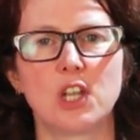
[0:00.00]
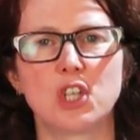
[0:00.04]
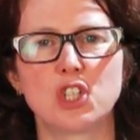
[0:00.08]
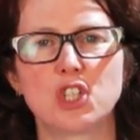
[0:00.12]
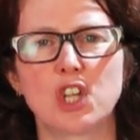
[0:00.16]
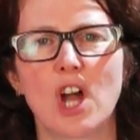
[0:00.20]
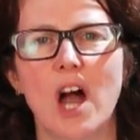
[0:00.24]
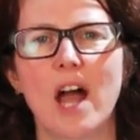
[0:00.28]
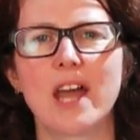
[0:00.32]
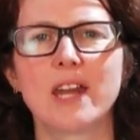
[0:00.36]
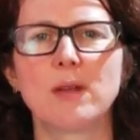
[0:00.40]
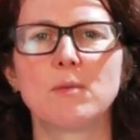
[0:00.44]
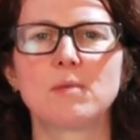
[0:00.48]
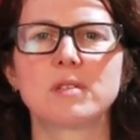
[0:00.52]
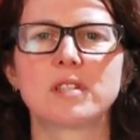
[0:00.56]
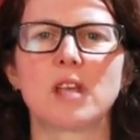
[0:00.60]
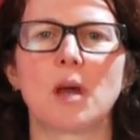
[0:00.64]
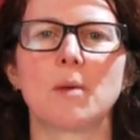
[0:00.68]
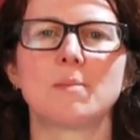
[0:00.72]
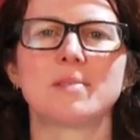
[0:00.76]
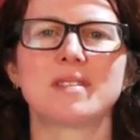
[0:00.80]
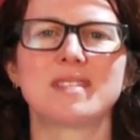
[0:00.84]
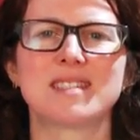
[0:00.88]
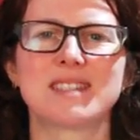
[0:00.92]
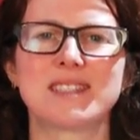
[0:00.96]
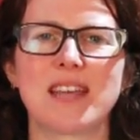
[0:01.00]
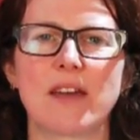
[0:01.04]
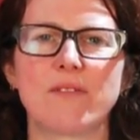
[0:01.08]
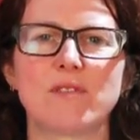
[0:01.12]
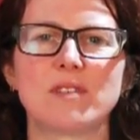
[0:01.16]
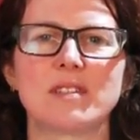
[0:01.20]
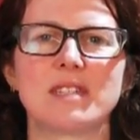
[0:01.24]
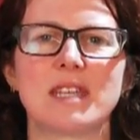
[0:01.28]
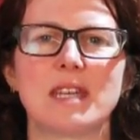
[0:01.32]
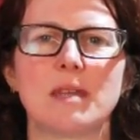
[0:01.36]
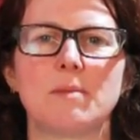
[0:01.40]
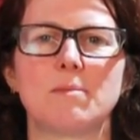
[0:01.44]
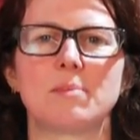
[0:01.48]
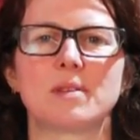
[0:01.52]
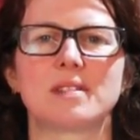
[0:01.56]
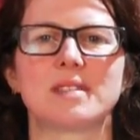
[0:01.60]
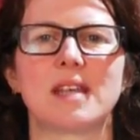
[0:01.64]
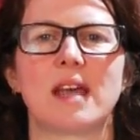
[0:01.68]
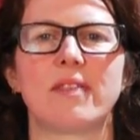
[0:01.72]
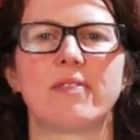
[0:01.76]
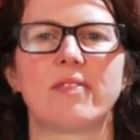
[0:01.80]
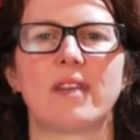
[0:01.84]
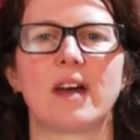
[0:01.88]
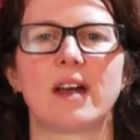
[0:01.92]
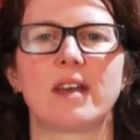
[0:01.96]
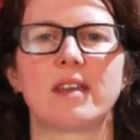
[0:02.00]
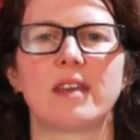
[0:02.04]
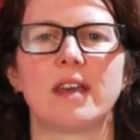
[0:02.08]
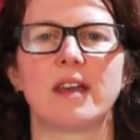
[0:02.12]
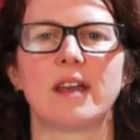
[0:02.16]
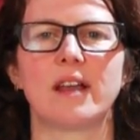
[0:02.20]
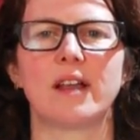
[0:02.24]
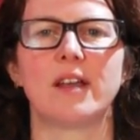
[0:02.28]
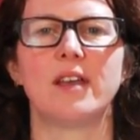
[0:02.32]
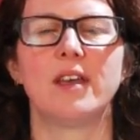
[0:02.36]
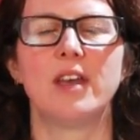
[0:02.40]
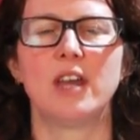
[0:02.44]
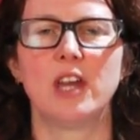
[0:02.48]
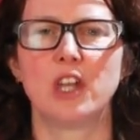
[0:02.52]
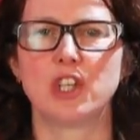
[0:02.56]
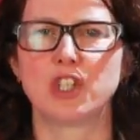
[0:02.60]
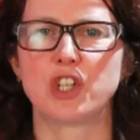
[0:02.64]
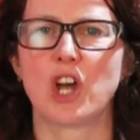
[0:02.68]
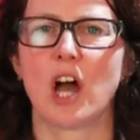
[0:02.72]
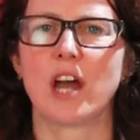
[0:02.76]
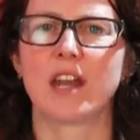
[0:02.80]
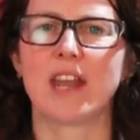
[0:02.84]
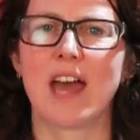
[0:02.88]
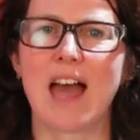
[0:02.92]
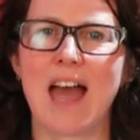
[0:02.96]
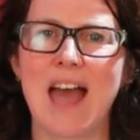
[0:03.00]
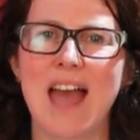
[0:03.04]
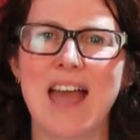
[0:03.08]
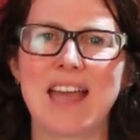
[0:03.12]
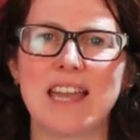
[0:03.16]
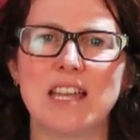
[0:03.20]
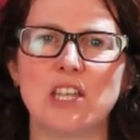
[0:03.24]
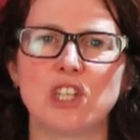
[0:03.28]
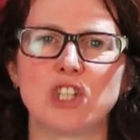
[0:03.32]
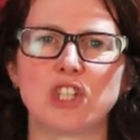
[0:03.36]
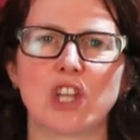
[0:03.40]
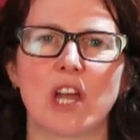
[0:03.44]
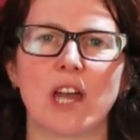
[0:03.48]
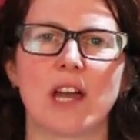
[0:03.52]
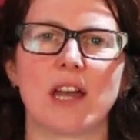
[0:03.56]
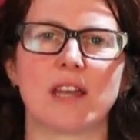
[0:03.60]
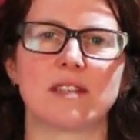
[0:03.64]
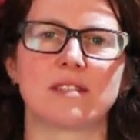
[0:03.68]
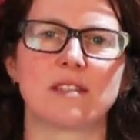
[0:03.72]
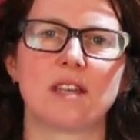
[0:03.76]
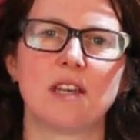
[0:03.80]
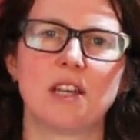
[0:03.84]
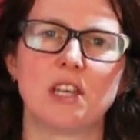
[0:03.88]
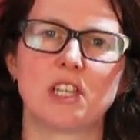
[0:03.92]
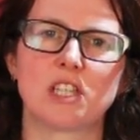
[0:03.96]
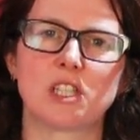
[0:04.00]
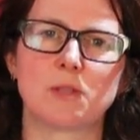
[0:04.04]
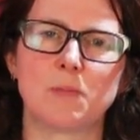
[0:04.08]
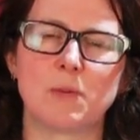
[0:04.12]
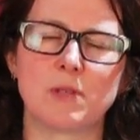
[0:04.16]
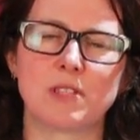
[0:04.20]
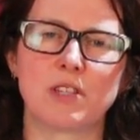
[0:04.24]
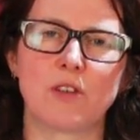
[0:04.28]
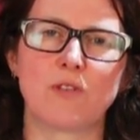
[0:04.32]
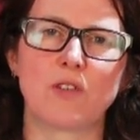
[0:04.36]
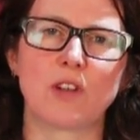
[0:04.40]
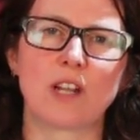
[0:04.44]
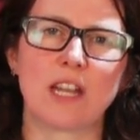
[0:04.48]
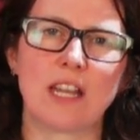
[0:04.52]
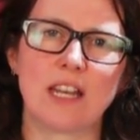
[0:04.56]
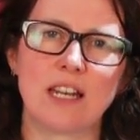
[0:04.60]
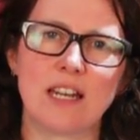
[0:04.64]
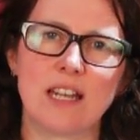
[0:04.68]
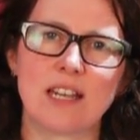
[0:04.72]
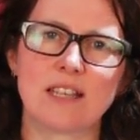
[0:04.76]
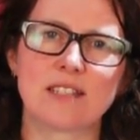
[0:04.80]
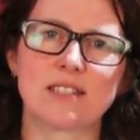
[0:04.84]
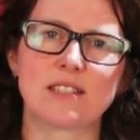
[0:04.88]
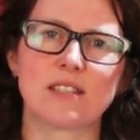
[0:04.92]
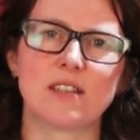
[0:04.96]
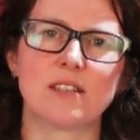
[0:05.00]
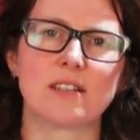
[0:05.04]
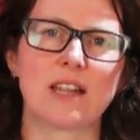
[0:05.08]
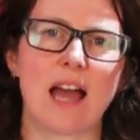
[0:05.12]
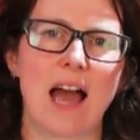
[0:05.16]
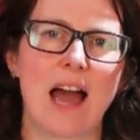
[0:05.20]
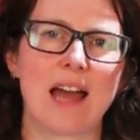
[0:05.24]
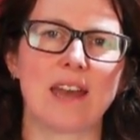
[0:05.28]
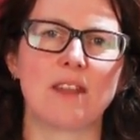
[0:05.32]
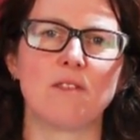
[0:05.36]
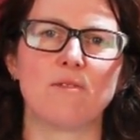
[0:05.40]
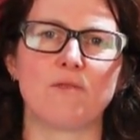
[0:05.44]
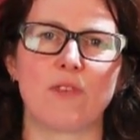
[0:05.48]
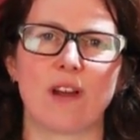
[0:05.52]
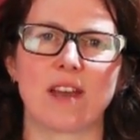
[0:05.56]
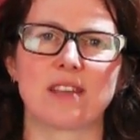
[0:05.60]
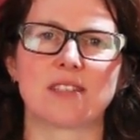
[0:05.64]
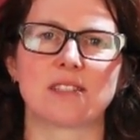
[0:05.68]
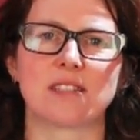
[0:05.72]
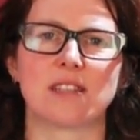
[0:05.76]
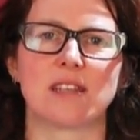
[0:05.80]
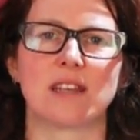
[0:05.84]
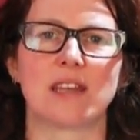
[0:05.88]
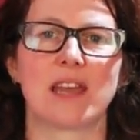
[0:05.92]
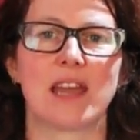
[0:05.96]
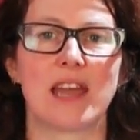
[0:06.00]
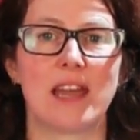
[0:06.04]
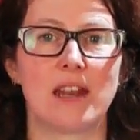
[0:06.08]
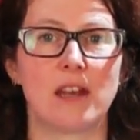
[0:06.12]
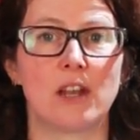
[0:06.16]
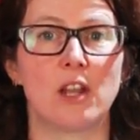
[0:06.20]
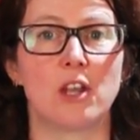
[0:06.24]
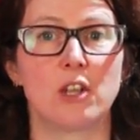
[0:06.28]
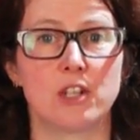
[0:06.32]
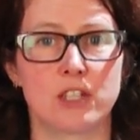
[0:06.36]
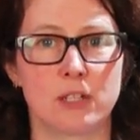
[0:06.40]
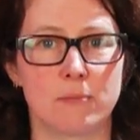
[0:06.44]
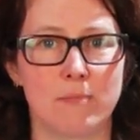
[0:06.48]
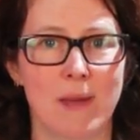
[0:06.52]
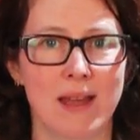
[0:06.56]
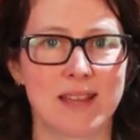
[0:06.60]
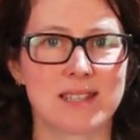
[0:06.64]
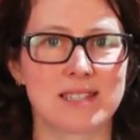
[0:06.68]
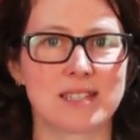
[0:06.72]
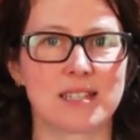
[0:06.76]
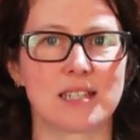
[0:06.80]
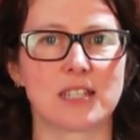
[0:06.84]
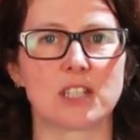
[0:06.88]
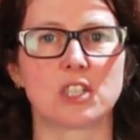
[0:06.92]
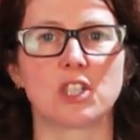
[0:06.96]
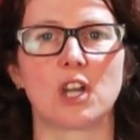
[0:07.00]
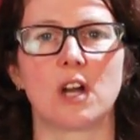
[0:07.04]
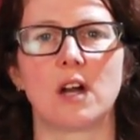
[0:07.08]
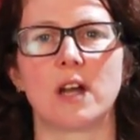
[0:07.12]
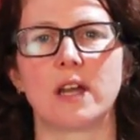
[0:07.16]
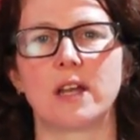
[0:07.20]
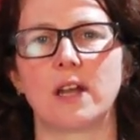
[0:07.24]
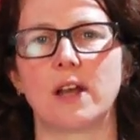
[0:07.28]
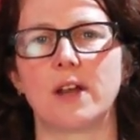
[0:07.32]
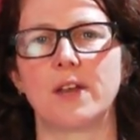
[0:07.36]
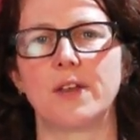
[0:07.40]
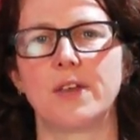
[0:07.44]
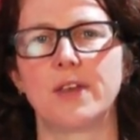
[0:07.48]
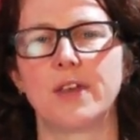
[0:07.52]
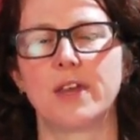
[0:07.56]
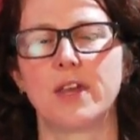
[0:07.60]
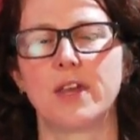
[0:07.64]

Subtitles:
China was up 17% that year. China A shares specifically listed and investing in domestic China.